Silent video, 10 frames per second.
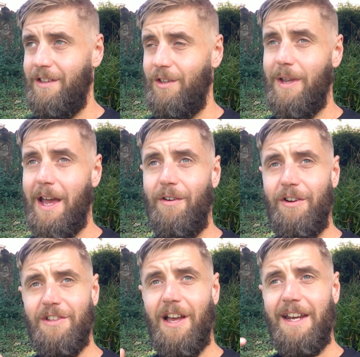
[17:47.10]
You can
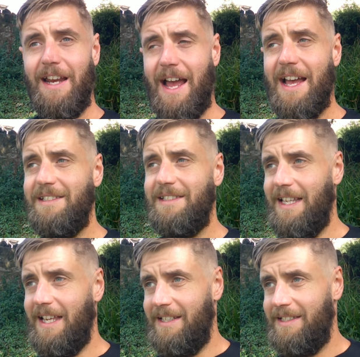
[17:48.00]
reside as
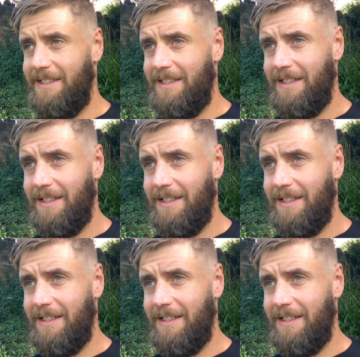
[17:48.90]
this.